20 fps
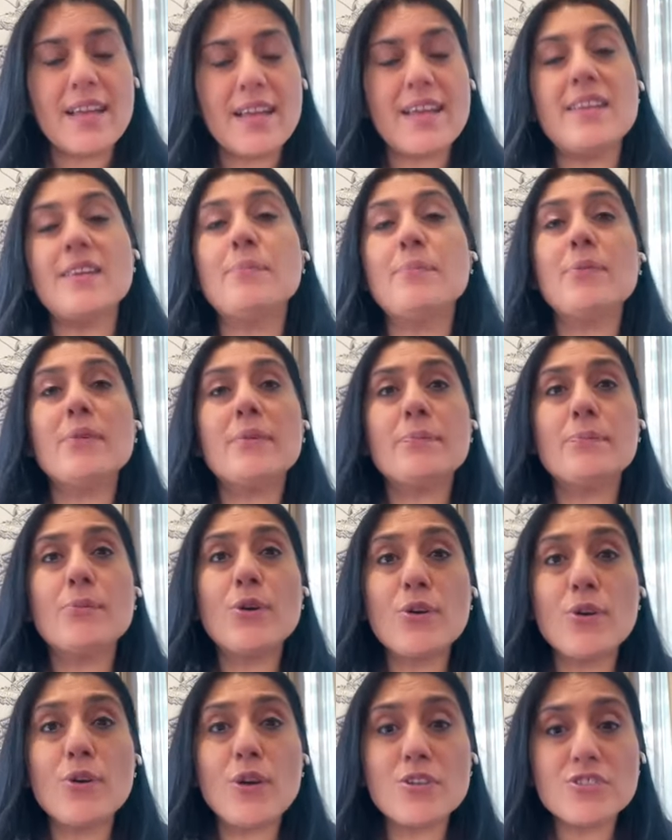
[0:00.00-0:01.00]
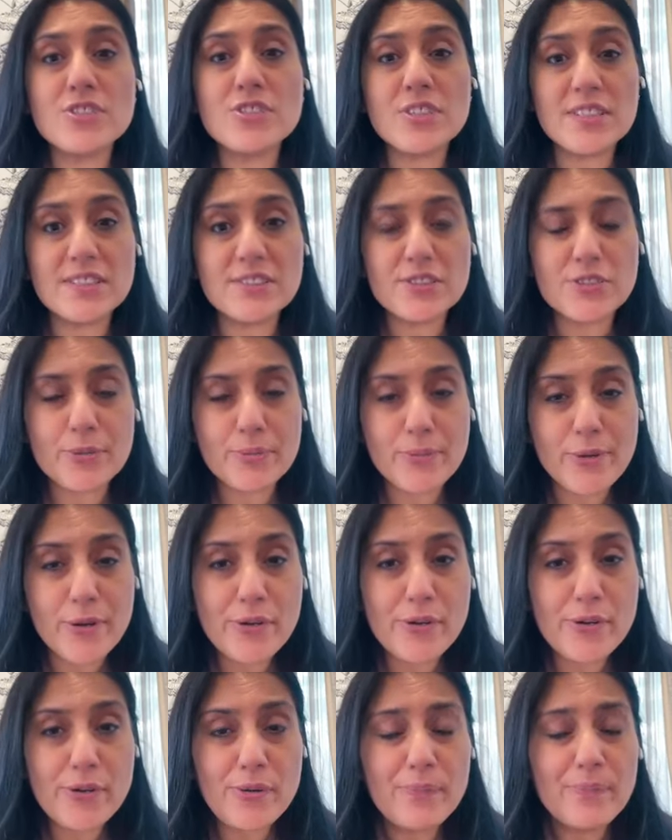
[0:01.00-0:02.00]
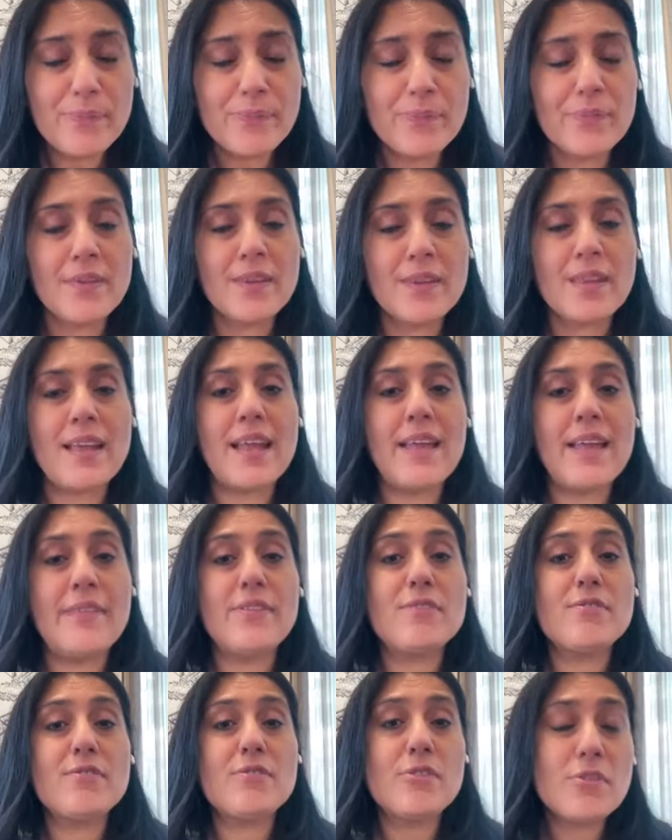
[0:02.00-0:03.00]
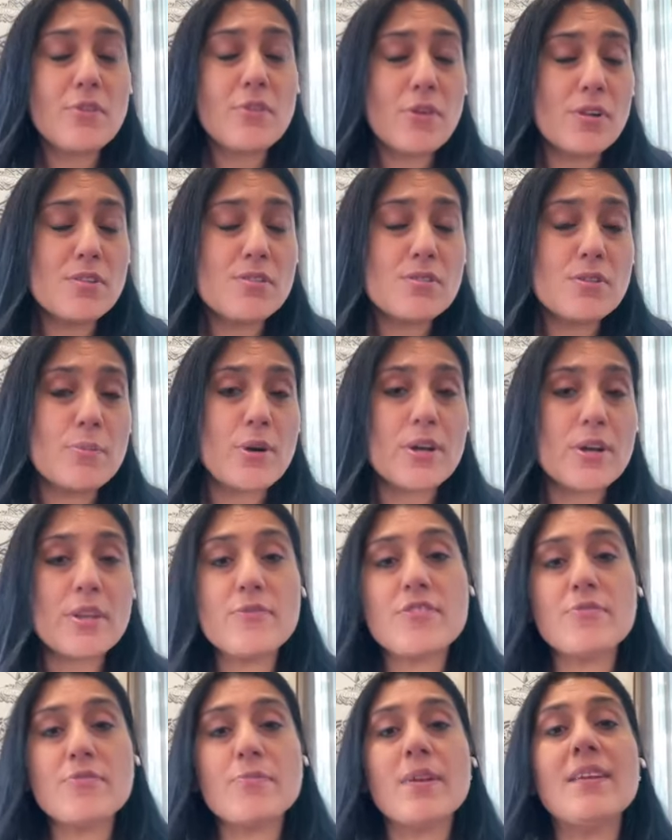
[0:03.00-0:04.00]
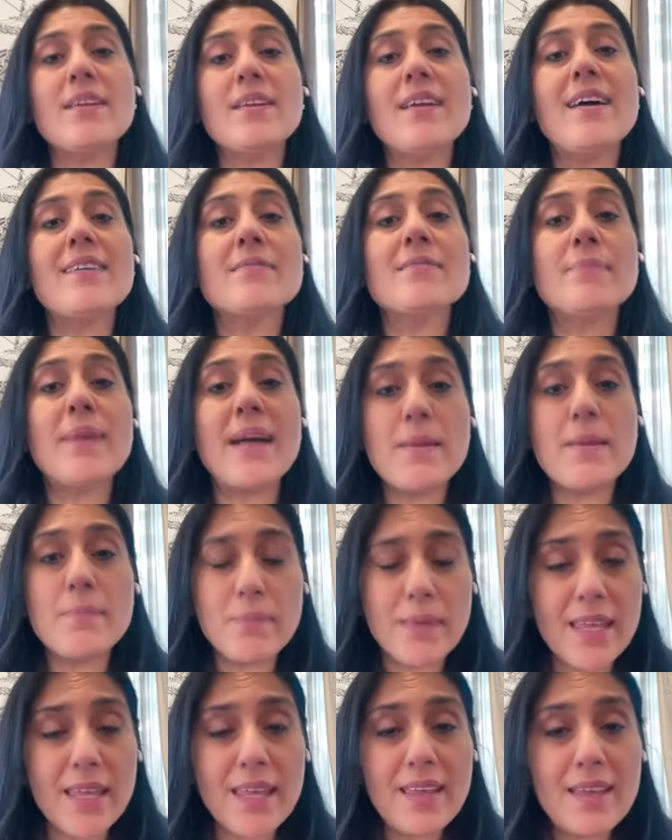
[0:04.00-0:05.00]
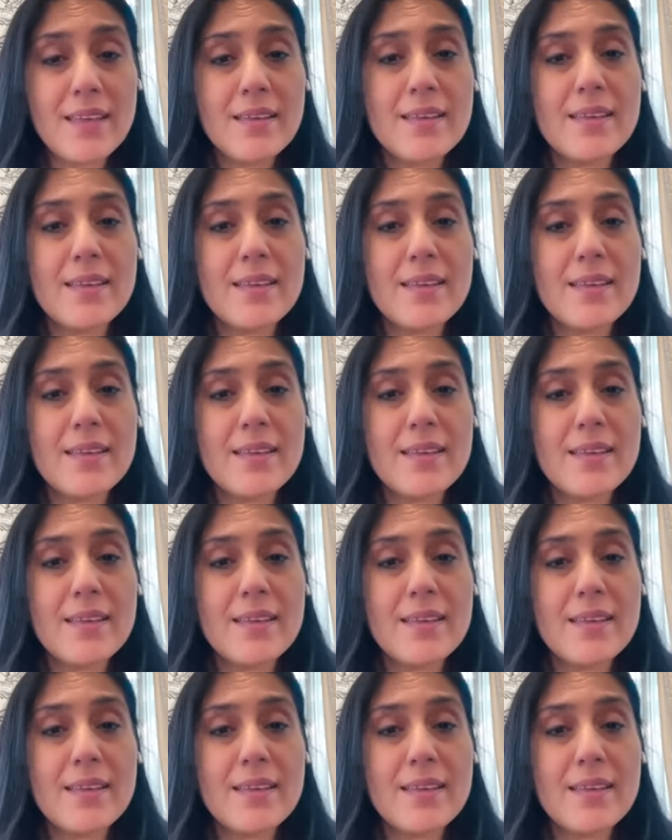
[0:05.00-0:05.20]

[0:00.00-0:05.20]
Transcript: And her book launch is tomorrow and there's also body whispering class by me